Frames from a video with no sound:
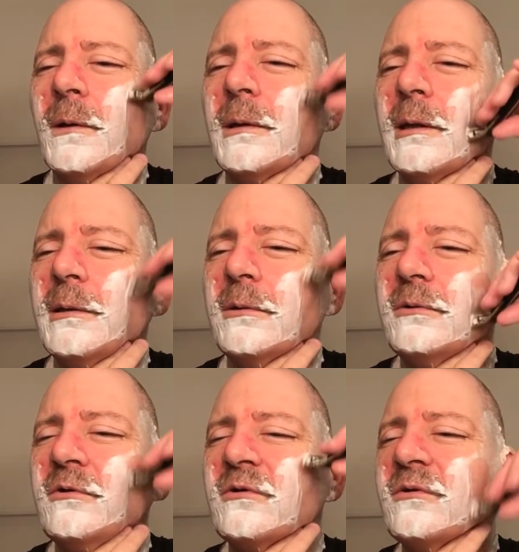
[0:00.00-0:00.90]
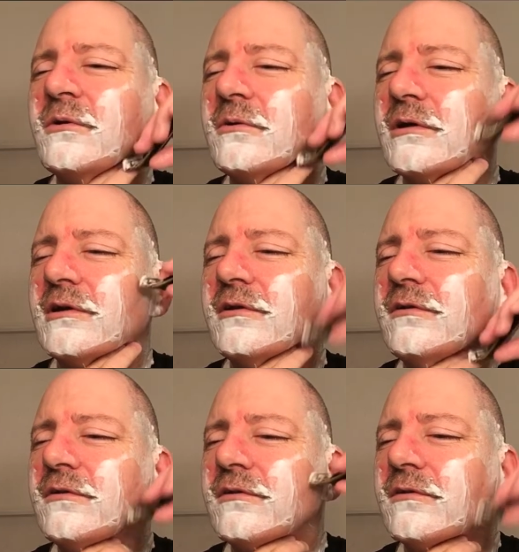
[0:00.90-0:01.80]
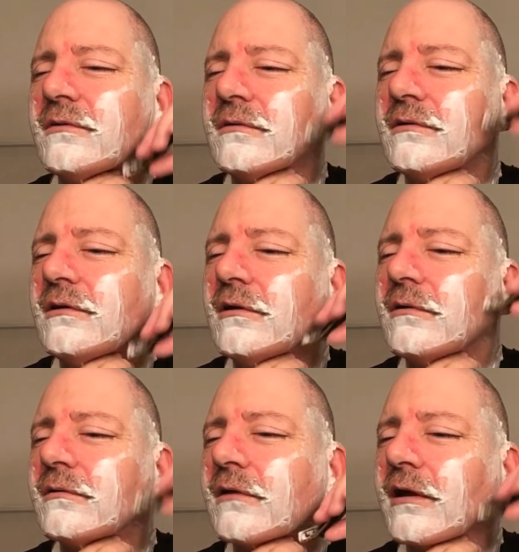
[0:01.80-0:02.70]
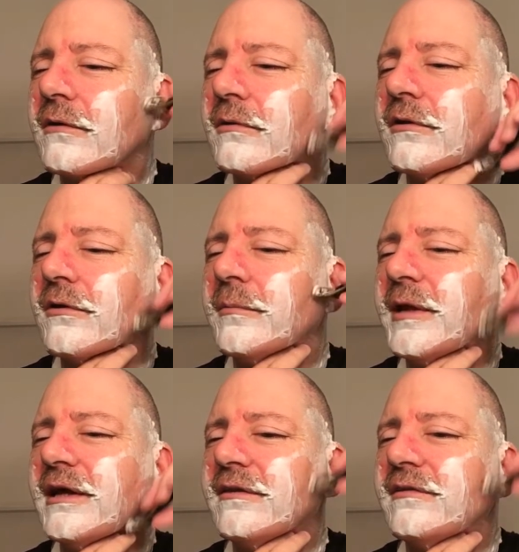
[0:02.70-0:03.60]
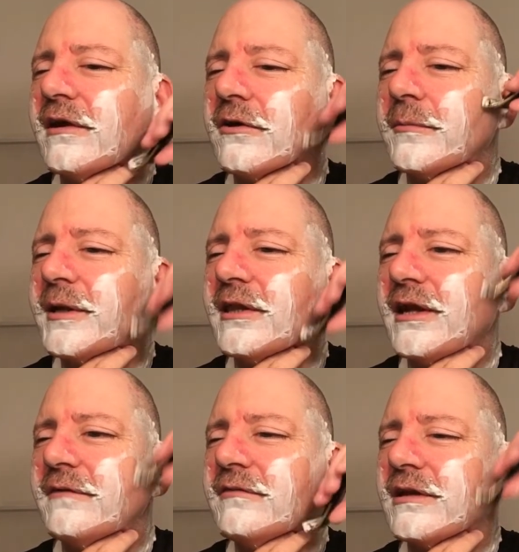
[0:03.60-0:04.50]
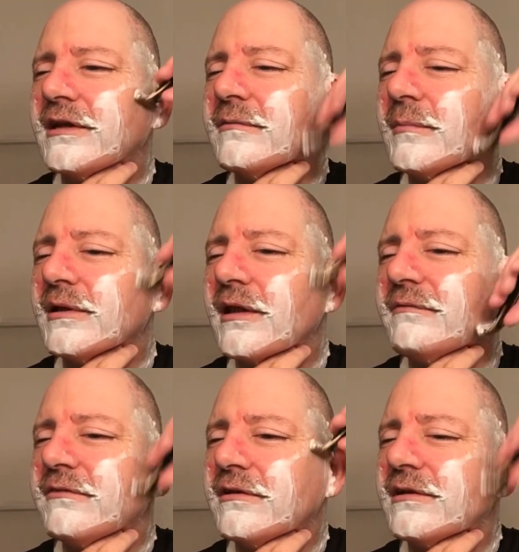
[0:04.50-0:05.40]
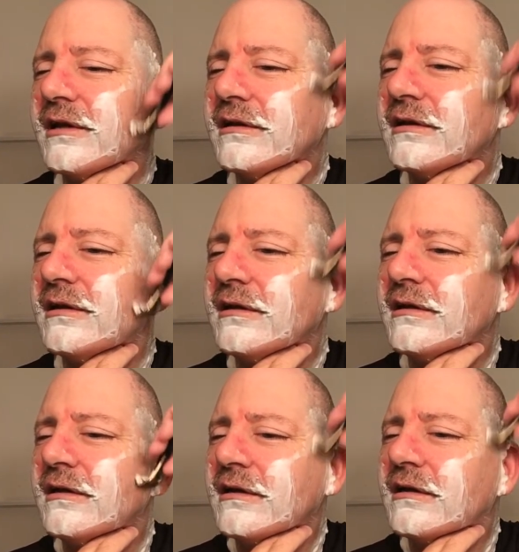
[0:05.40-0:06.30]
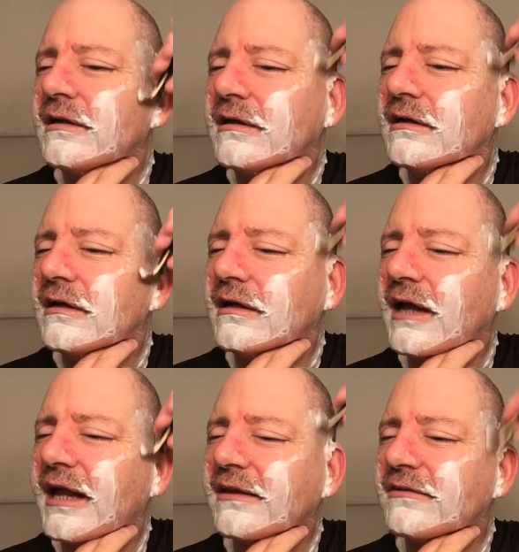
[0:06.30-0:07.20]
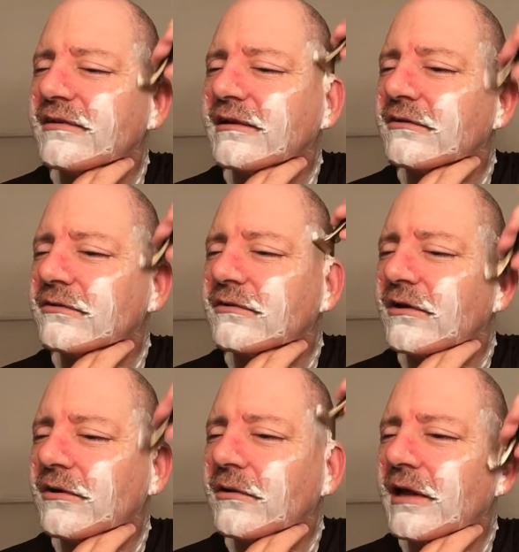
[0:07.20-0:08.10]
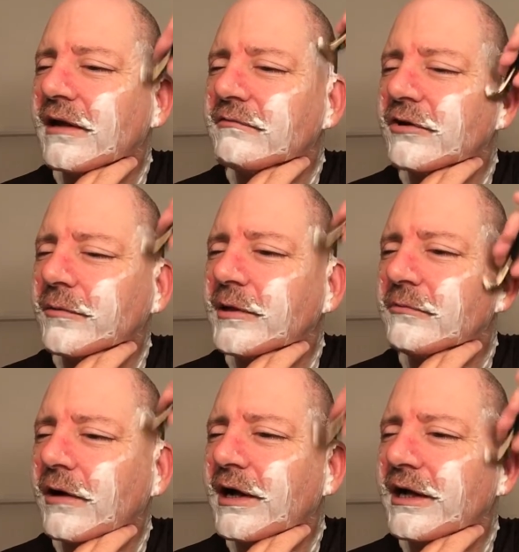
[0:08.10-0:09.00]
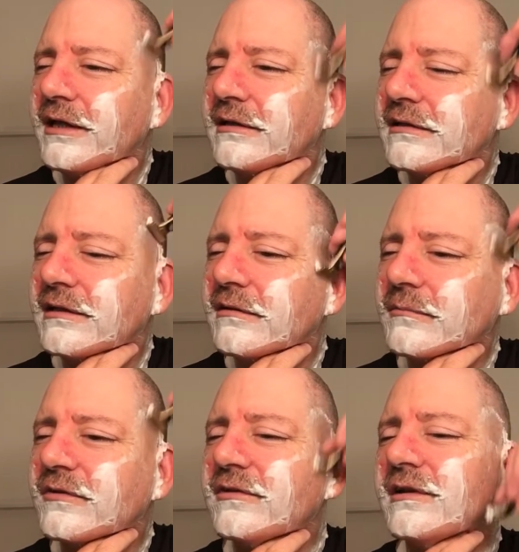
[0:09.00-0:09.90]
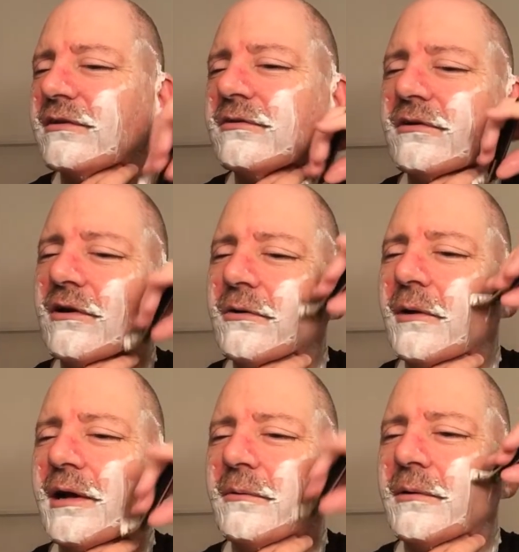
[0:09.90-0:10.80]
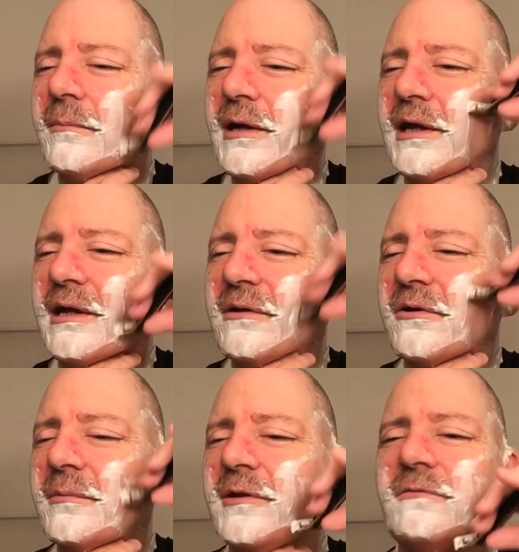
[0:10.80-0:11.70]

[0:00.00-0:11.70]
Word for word: they do Juno because, you know, like with Herbie, I'd say, Herbie left and give him a left, a hand signal to go left. Herbie right, give him a signal to go right with my hand. Herbie